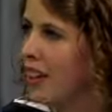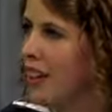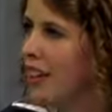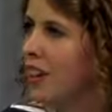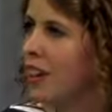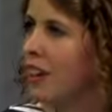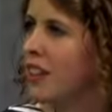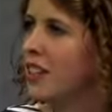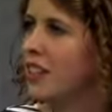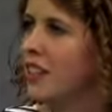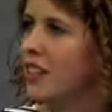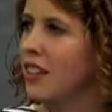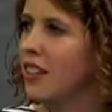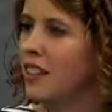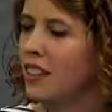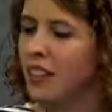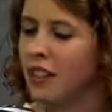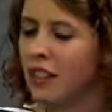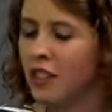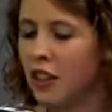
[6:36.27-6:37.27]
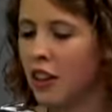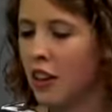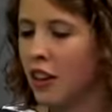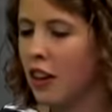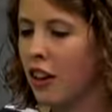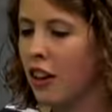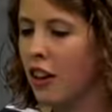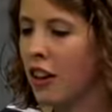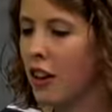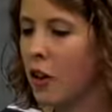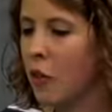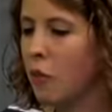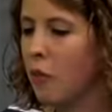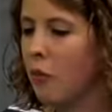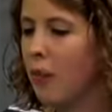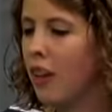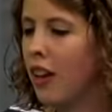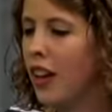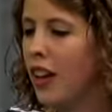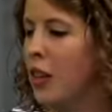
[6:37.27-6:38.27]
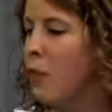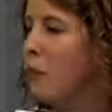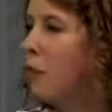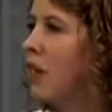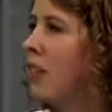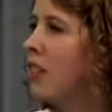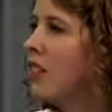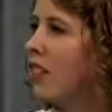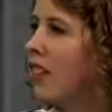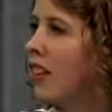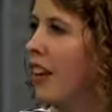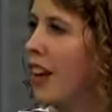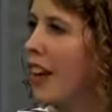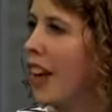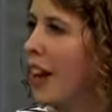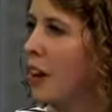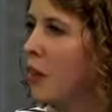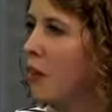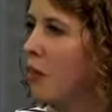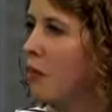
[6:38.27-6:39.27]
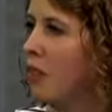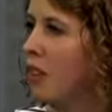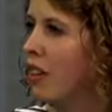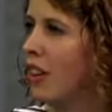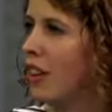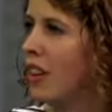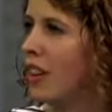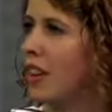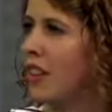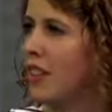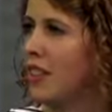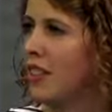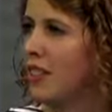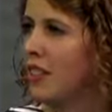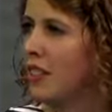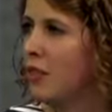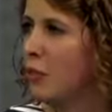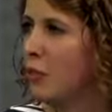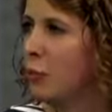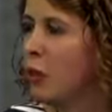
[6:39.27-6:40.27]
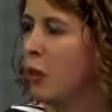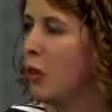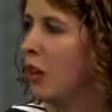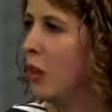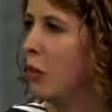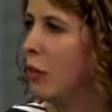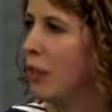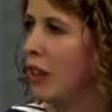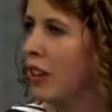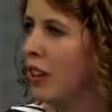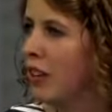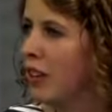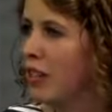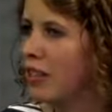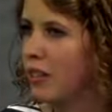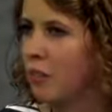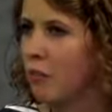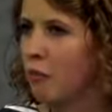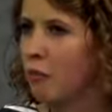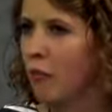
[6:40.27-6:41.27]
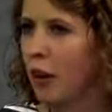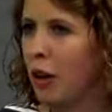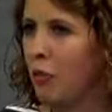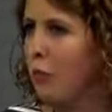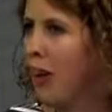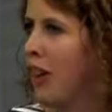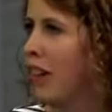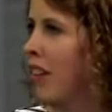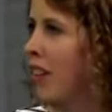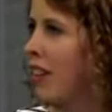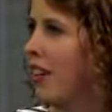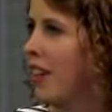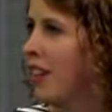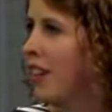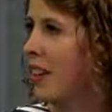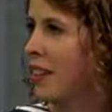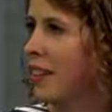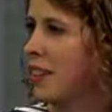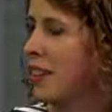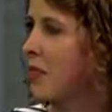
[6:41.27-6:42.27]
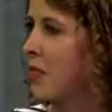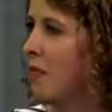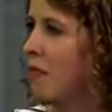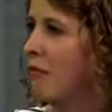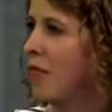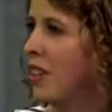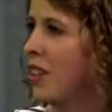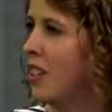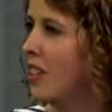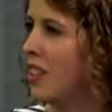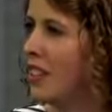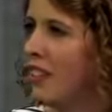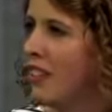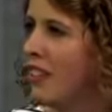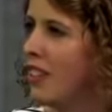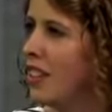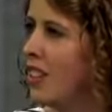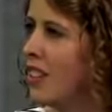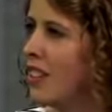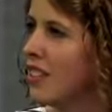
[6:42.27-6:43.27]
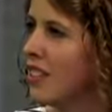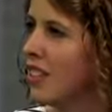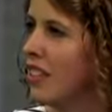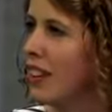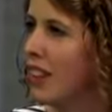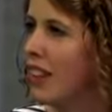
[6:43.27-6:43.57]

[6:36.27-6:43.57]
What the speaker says: The idea that any wealth that I have is purely because my bank has written on this